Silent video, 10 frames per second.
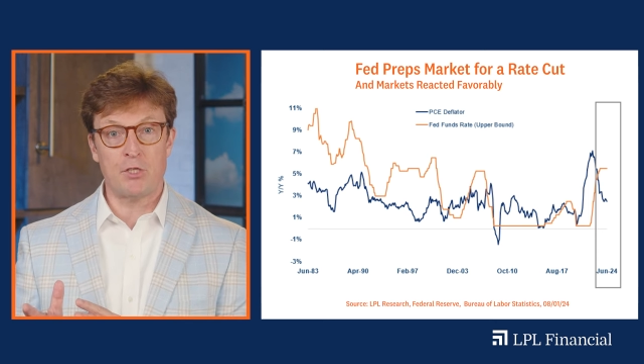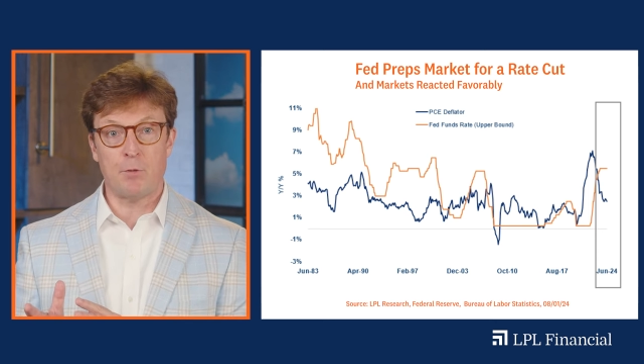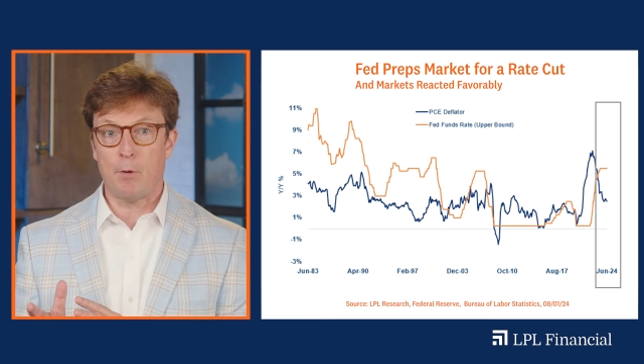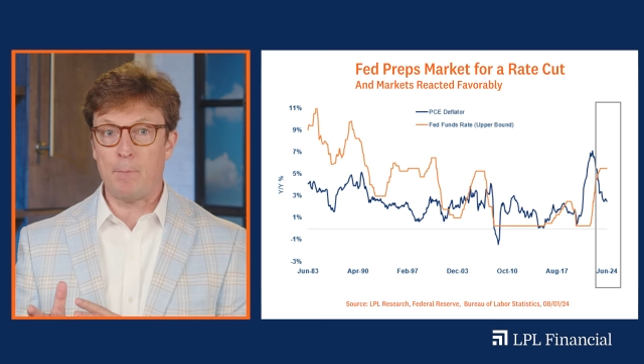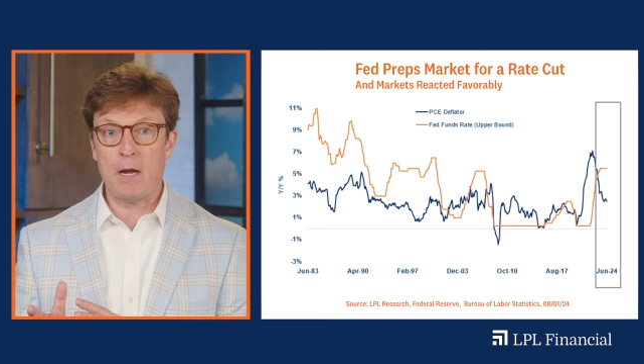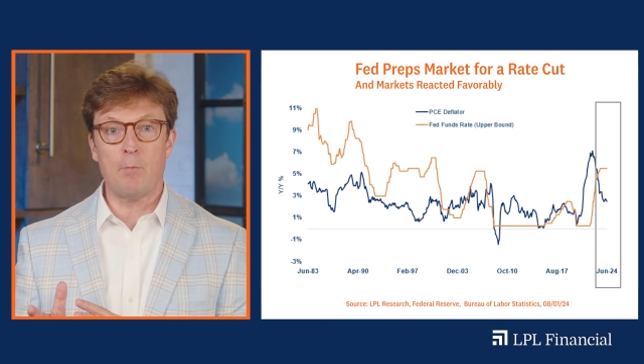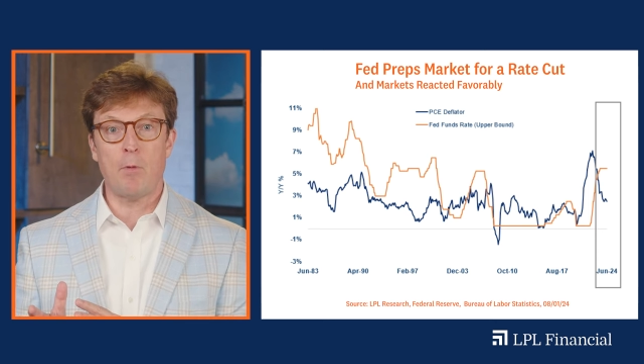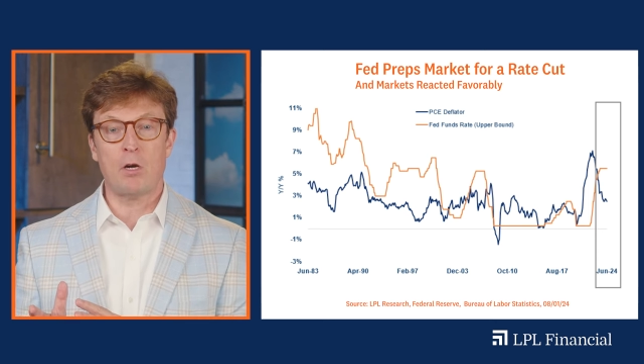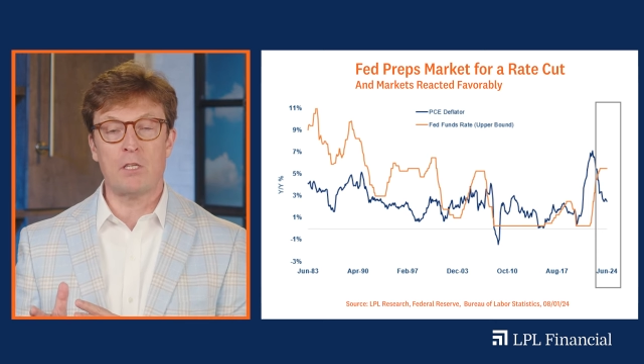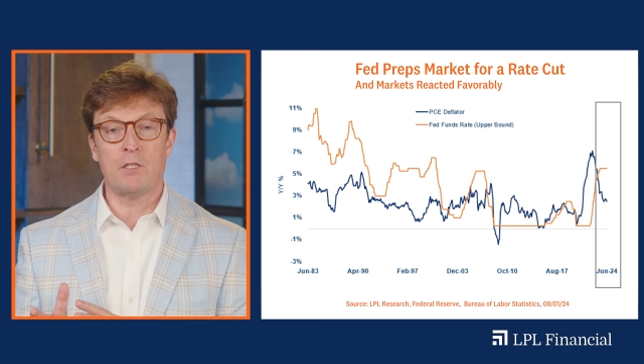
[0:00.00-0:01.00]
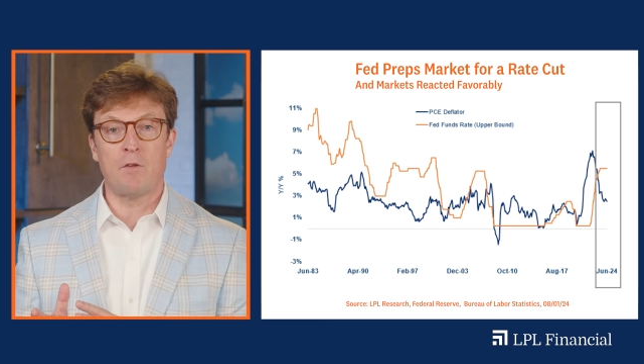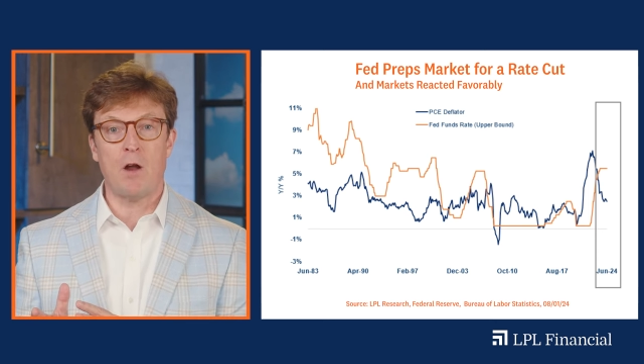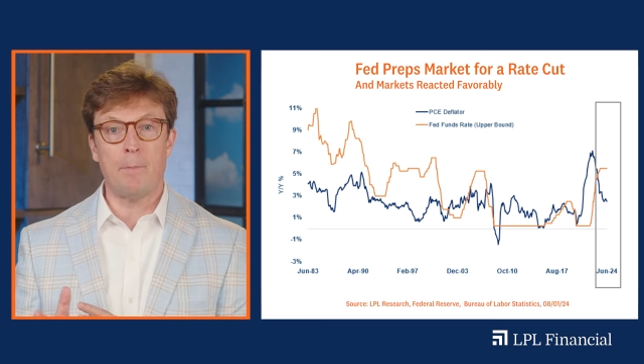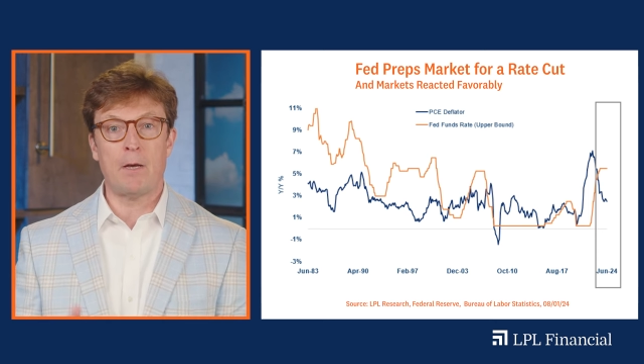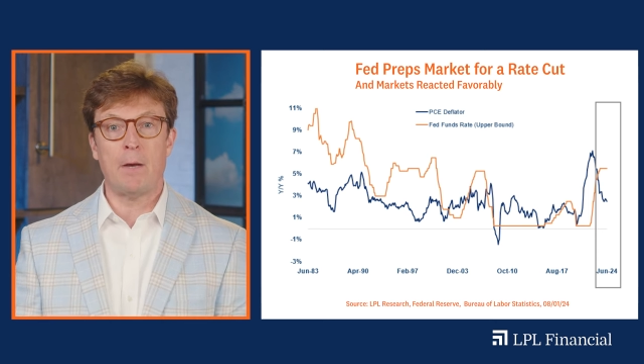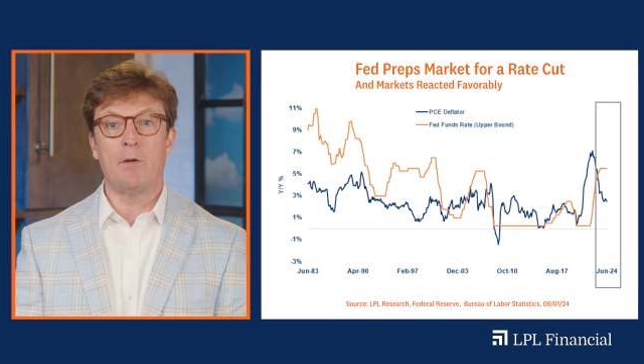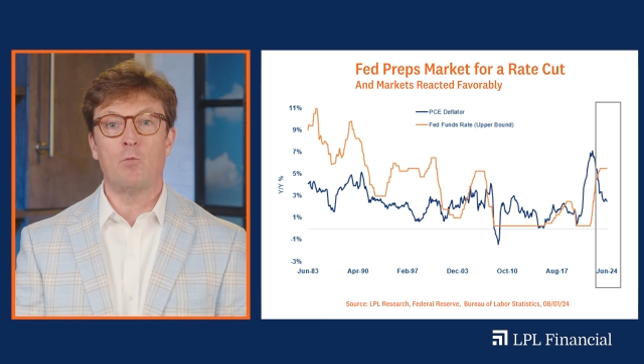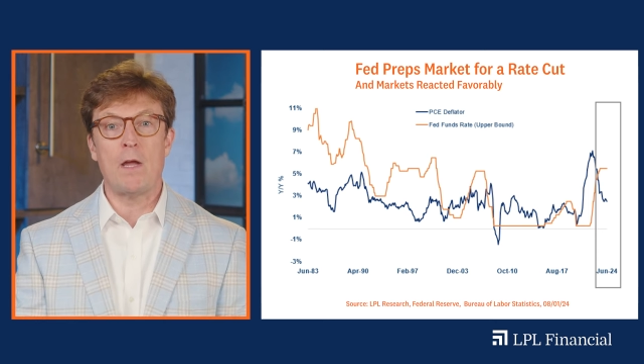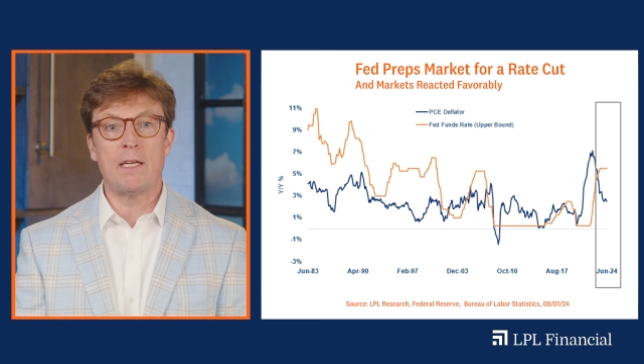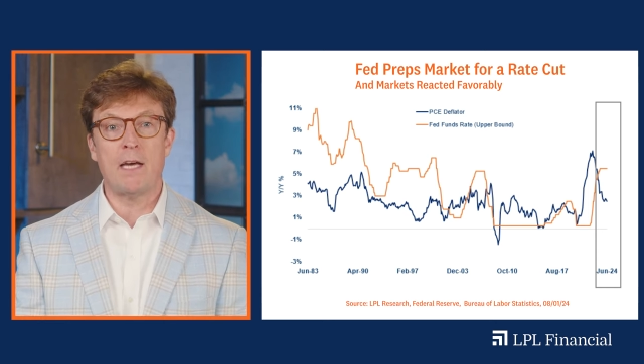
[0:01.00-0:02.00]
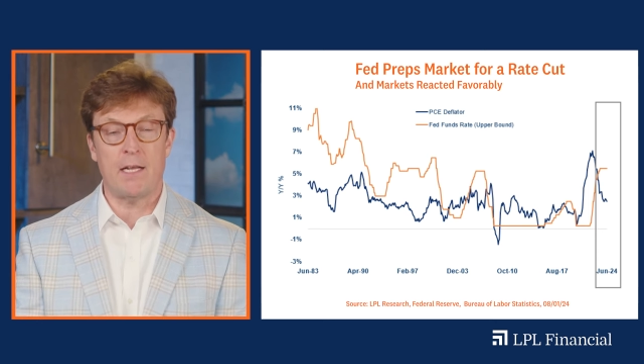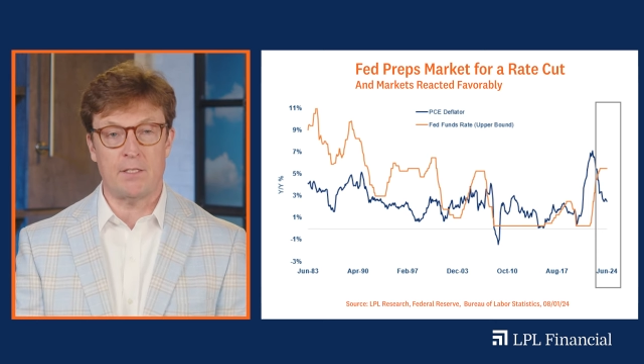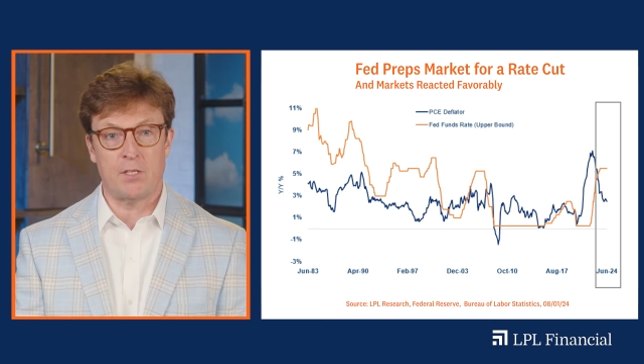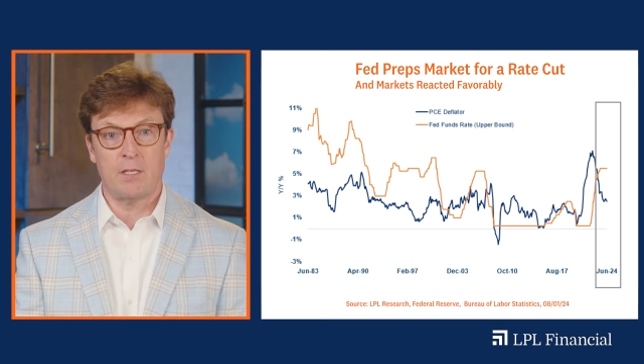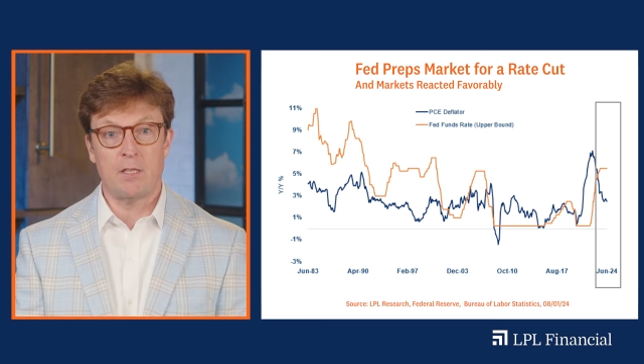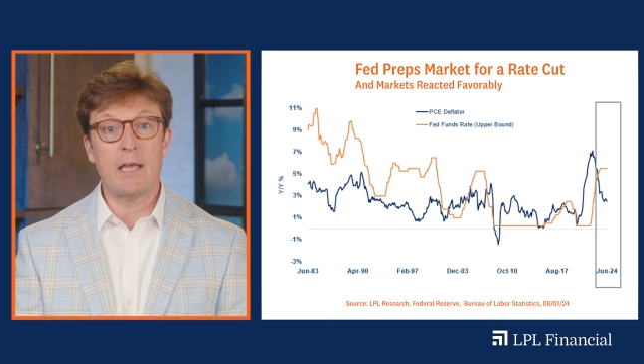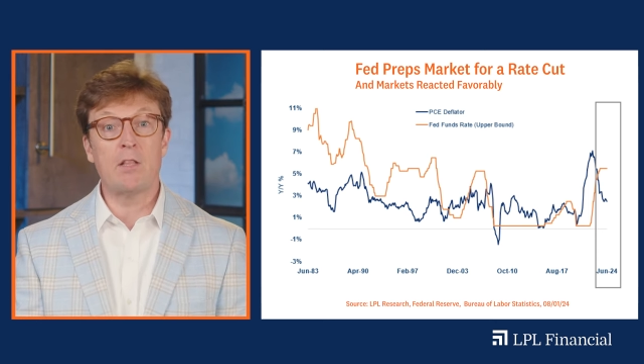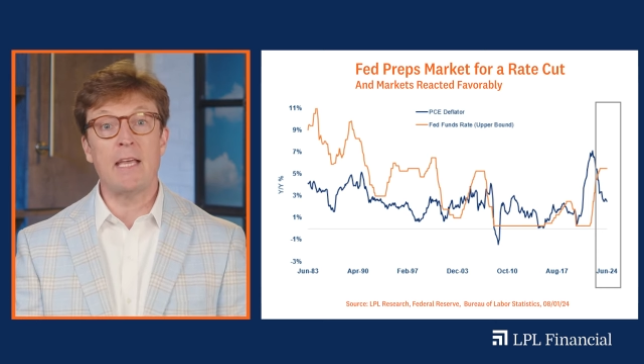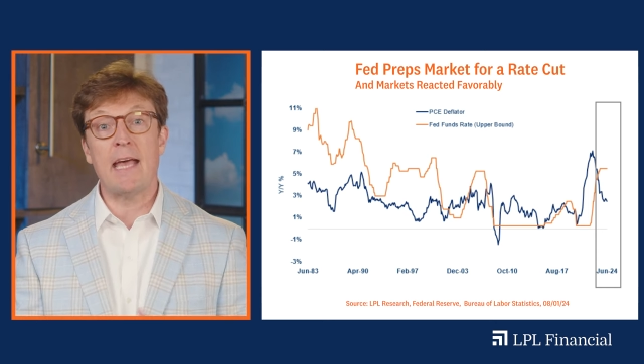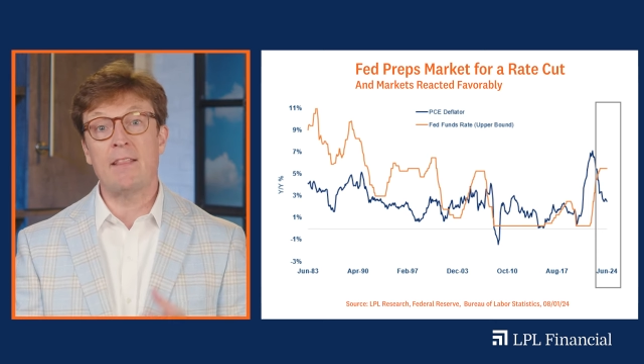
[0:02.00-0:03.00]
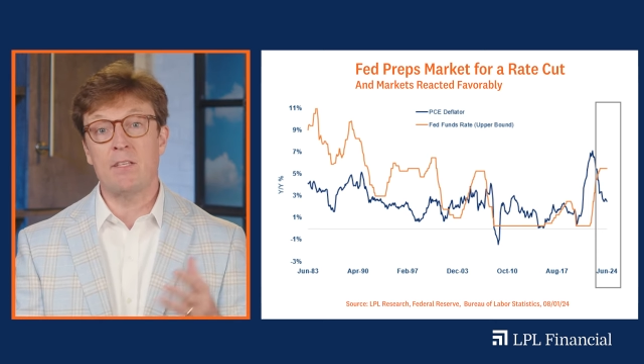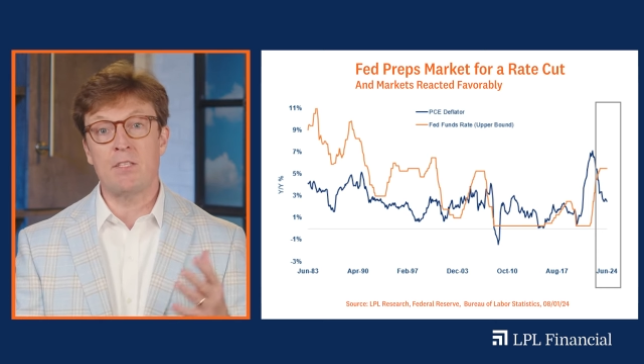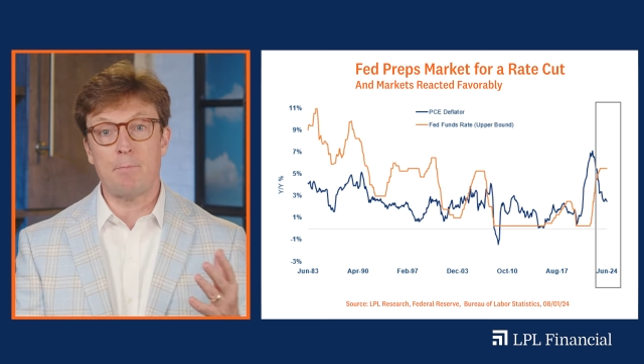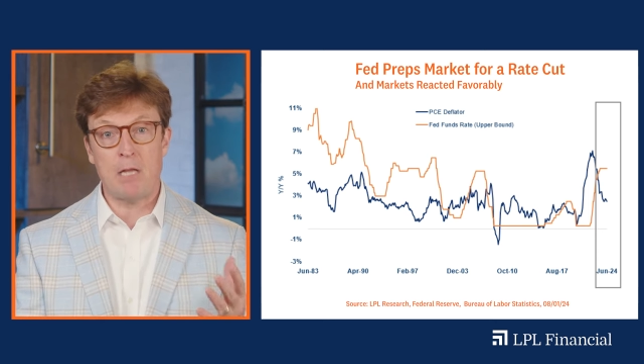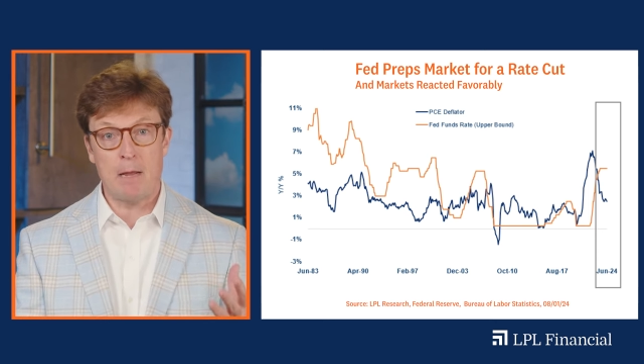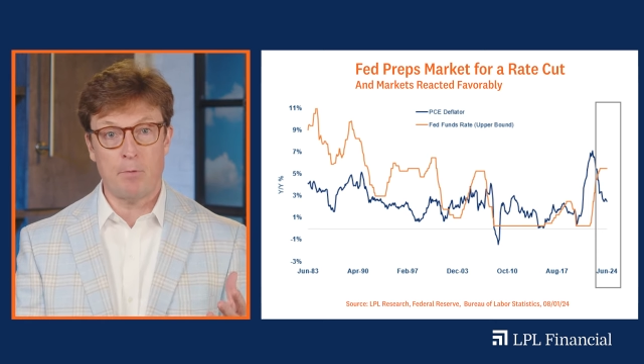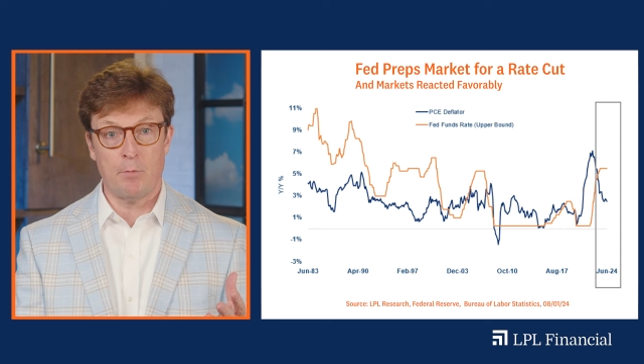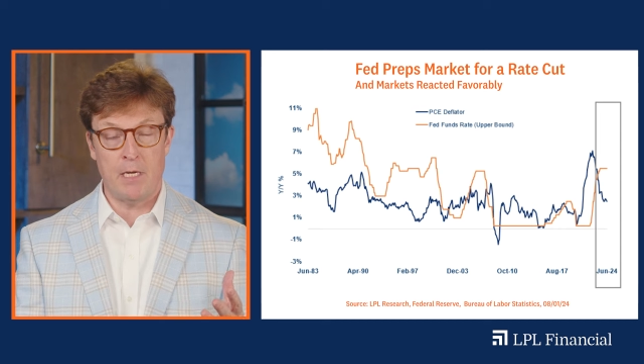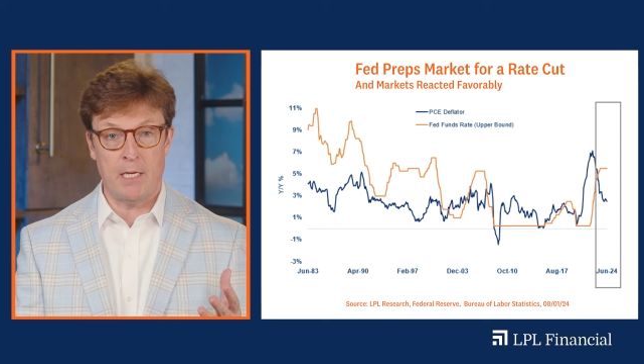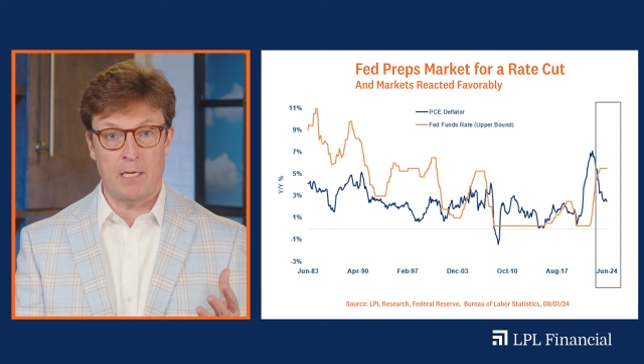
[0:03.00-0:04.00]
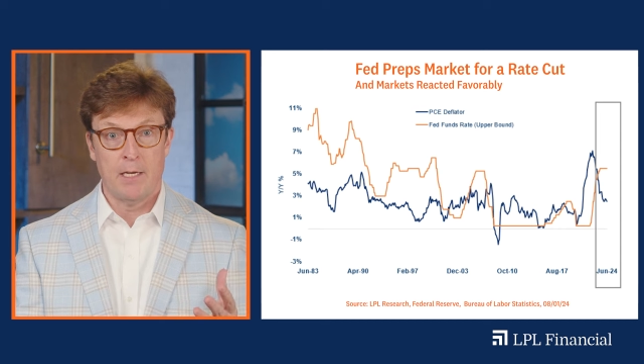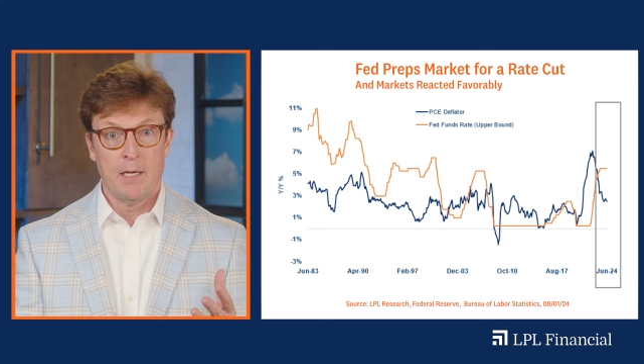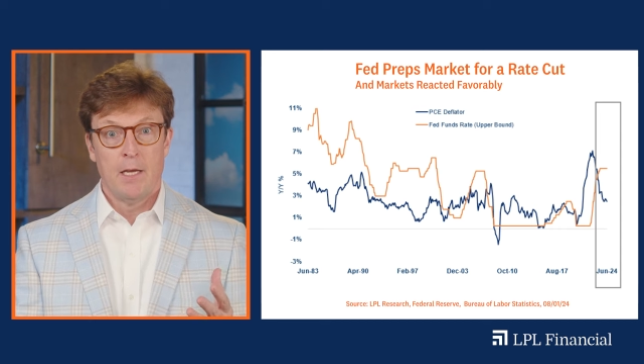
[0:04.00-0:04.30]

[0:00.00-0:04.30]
to prepare markets for upcoming rate cuts, likely at the September meeting.